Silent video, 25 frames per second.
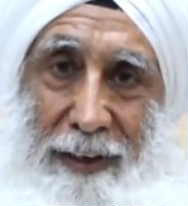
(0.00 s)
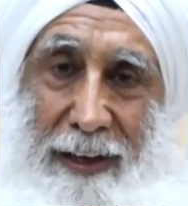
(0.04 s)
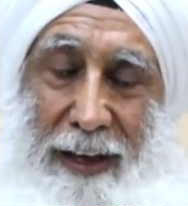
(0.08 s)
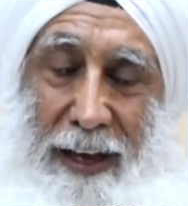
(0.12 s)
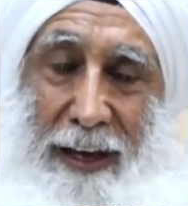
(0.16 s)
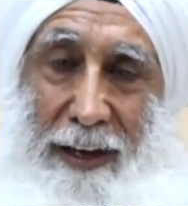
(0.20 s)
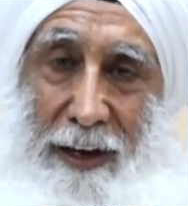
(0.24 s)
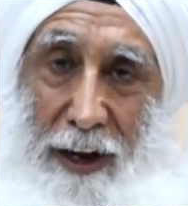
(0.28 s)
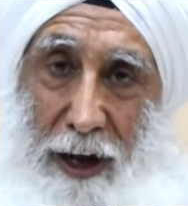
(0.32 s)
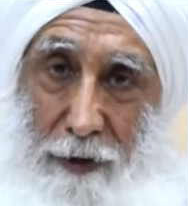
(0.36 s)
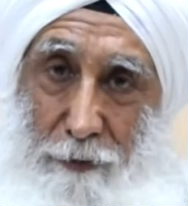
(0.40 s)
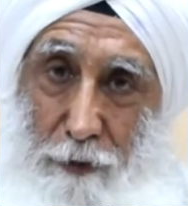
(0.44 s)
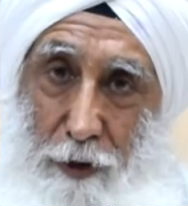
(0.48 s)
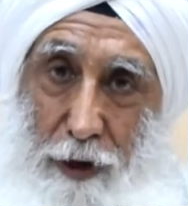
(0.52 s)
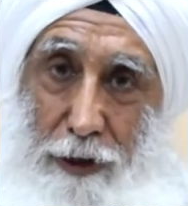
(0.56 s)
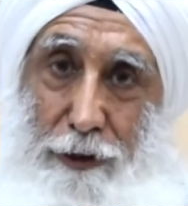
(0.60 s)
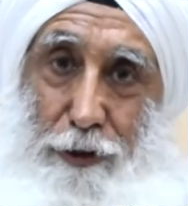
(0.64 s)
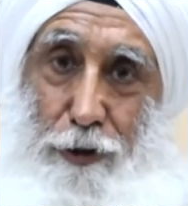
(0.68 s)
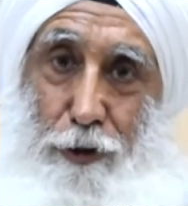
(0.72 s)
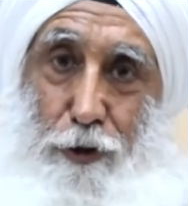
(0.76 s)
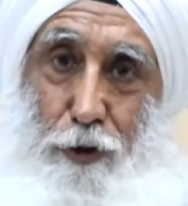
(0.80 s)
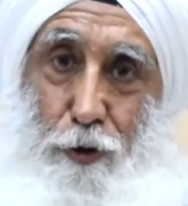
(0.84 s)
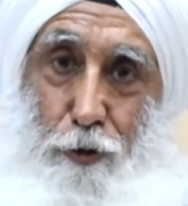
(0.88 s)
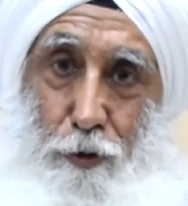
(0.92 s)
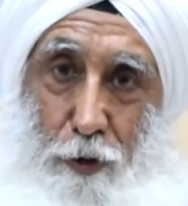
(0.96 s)
And I want
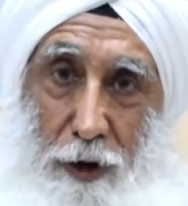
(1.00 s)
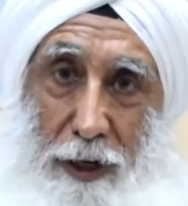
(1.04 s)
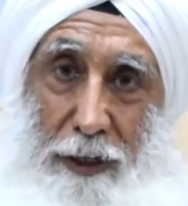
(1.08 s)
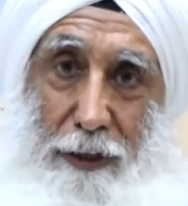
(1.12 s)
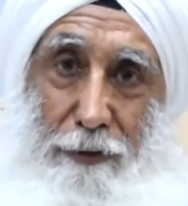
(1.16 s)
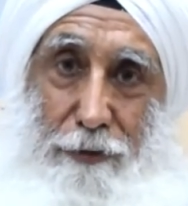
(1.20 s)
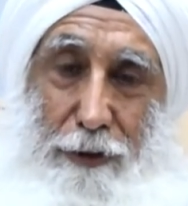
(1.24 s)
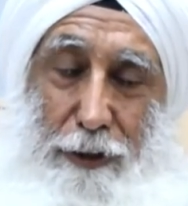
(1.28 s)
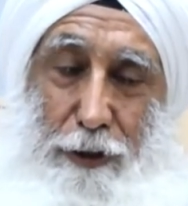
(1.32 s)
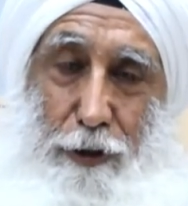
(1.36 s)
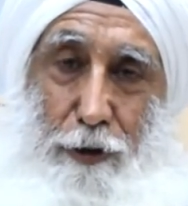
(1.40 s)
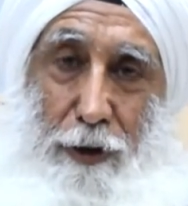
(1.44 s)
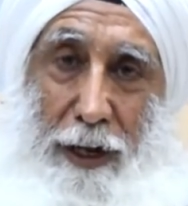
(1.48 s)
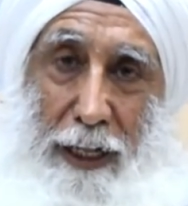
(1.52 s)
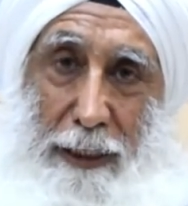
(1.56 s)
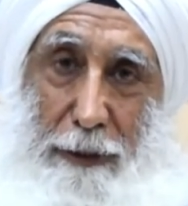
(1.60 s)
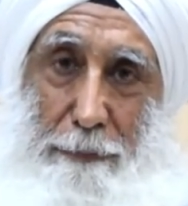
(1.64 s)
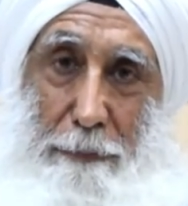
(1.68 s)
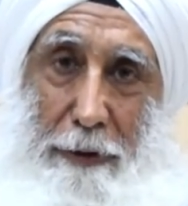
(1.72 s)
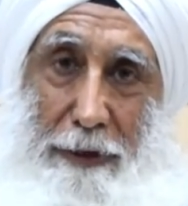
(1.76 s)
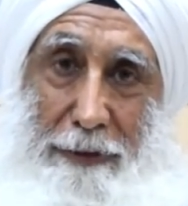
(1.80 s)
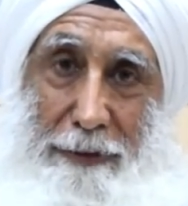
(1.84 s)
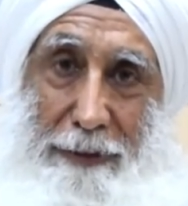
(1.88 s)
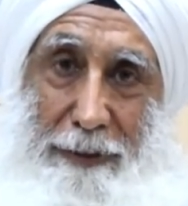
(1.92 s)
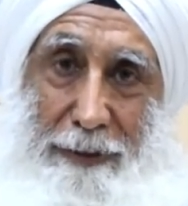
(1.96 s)
you to work with your health
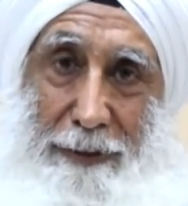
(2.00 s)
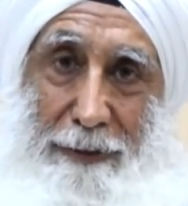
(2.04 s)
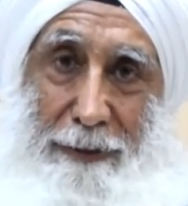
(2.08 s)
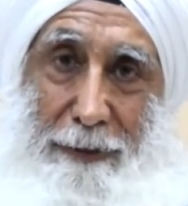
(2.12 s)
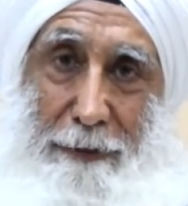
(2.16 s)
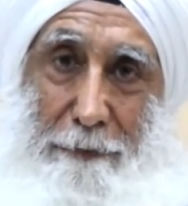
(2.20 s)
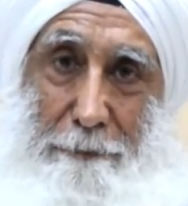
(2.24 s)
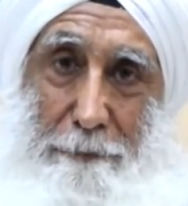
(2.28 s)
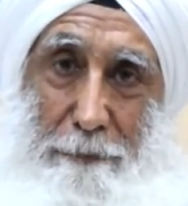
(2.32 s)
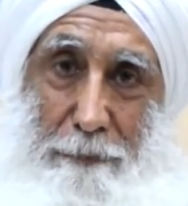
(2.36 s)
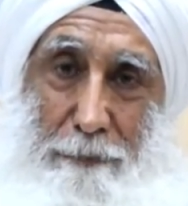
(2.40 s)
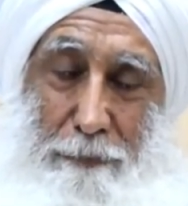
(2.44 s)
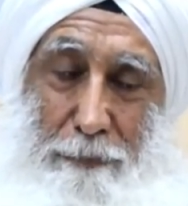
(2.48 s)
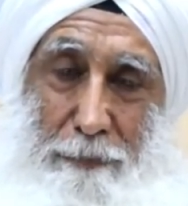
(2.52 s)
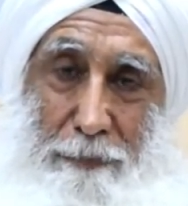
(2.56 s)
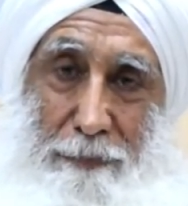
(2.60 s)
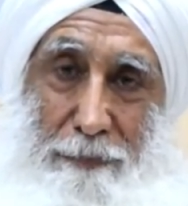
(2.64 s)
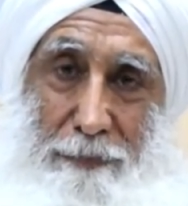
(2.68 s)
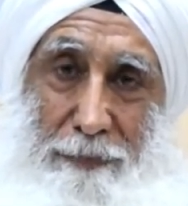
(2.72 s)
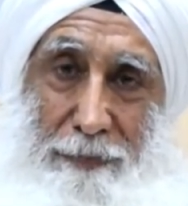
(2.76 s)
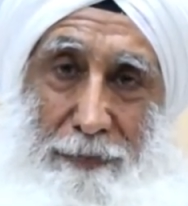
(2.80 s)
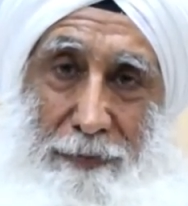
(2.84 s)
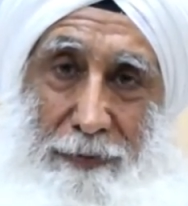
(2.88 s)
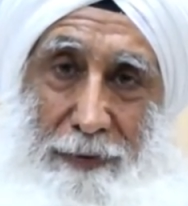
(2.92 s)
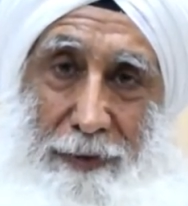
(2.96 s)
practitioner
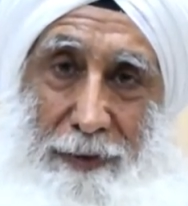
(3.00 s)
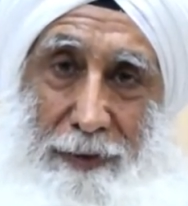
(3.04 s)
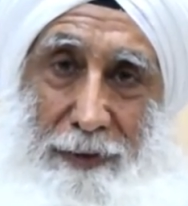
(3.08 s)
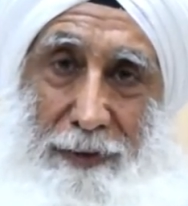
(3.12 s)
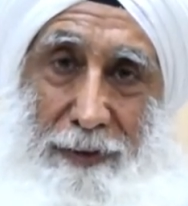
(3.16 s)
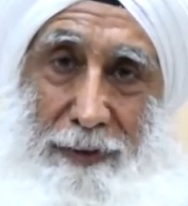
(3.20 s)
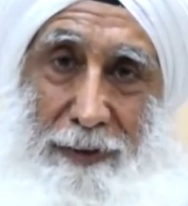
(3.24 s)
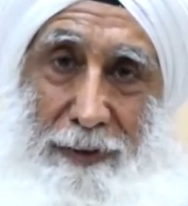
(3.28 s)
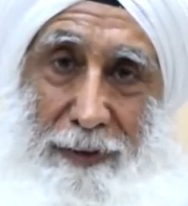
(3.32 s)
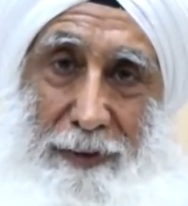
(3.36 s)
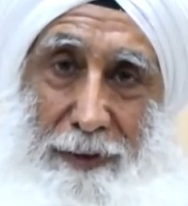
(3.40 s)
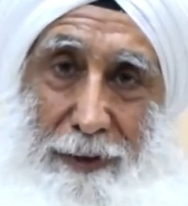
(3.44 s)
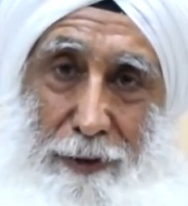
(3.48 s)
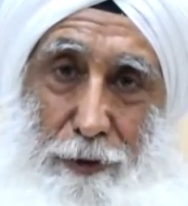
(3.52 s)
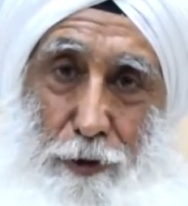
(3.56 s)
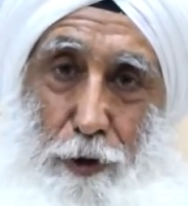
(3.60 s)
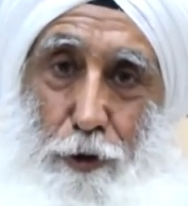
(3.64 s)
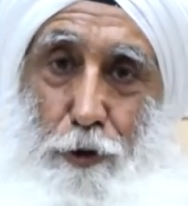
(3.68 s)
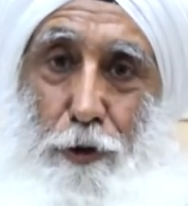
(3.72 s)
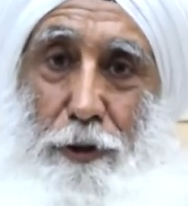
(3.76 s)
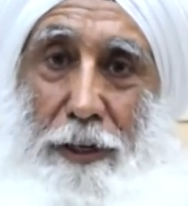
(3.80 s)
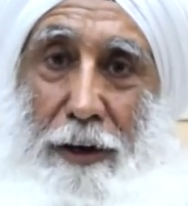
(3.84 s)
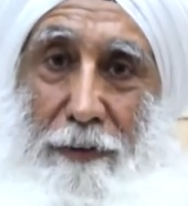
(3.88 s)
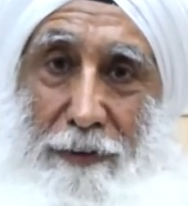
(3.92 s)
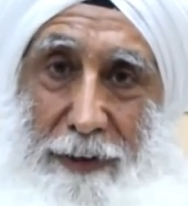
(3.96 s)
so
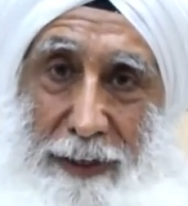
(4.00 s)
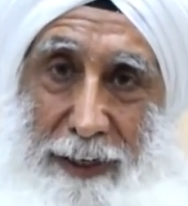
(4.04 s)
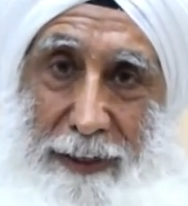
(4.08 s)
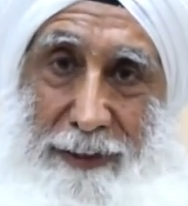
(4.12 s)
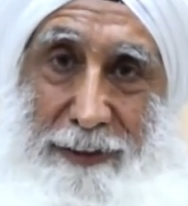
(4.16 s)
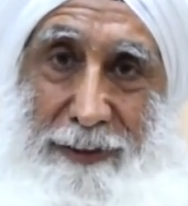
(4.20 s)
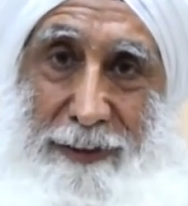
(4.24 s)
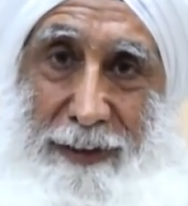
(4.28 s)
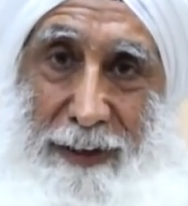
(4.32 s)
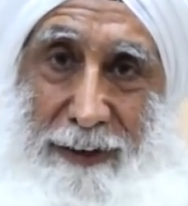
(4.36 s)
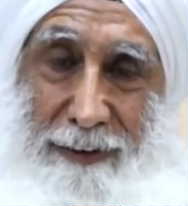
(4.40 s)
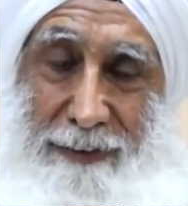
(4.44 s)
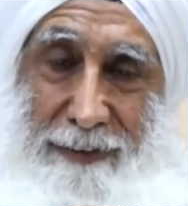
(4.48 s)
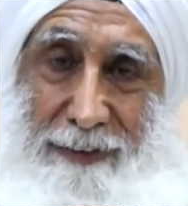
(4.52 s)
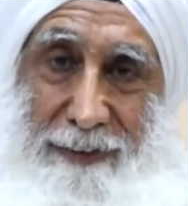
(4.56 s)
you never get sick.